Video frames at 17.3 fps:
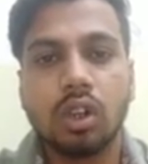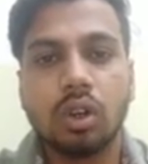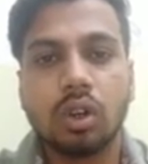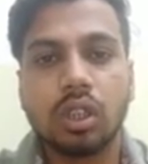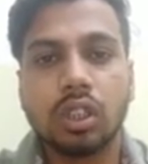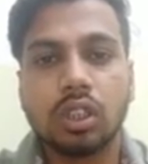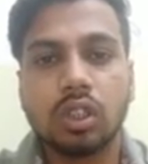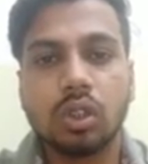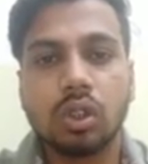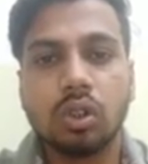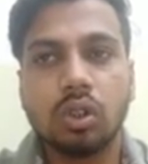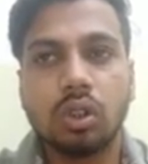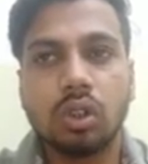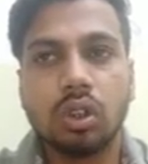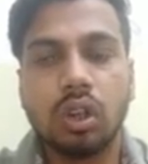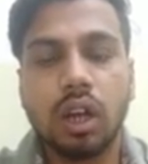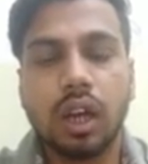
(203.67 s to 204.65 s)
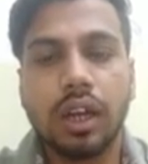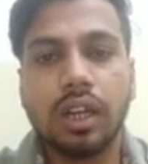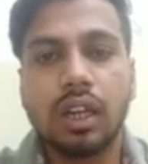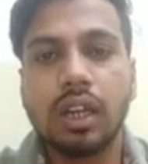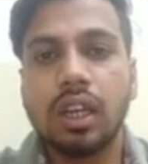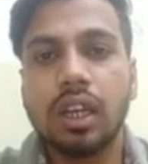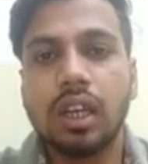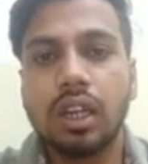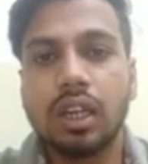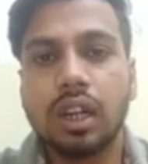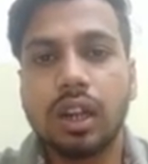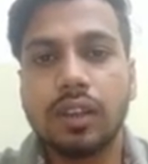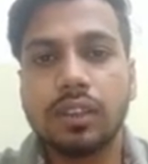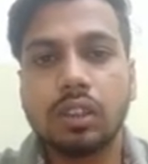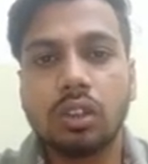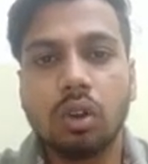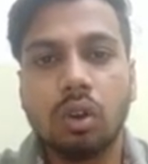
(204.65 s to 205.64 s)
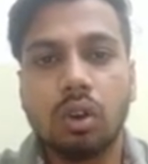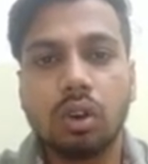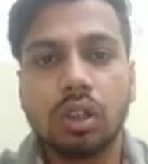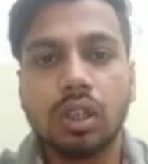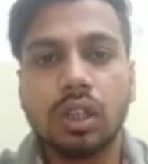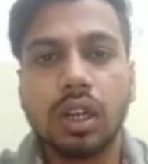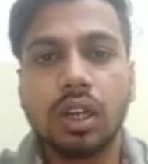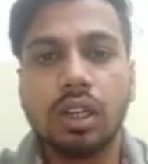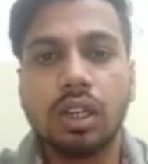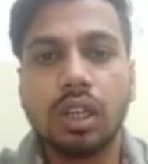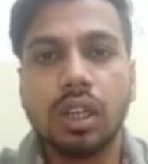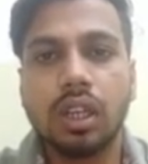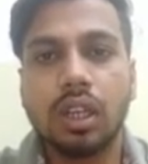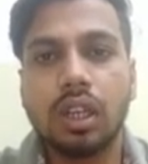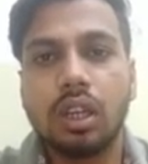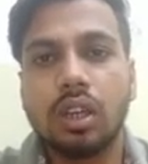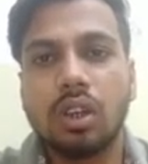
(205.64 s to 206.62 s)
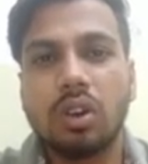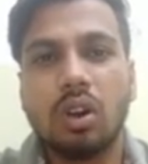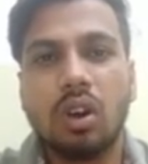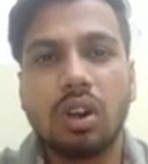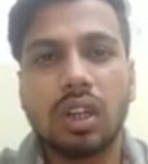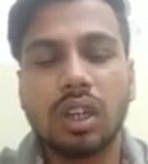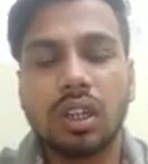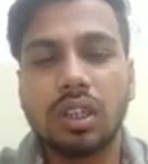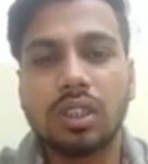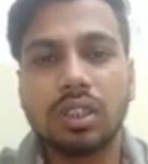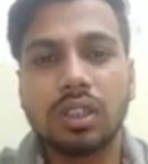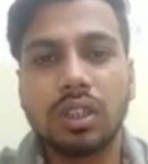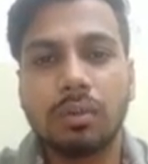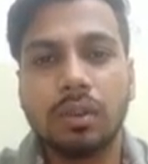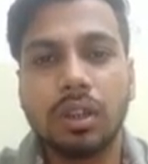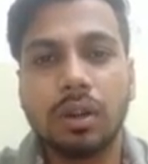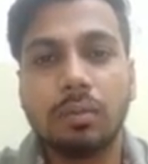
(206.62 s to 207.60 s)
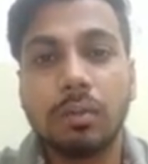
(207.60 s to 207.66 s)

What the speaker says: Okay, so and he tries to log in and he got and some error,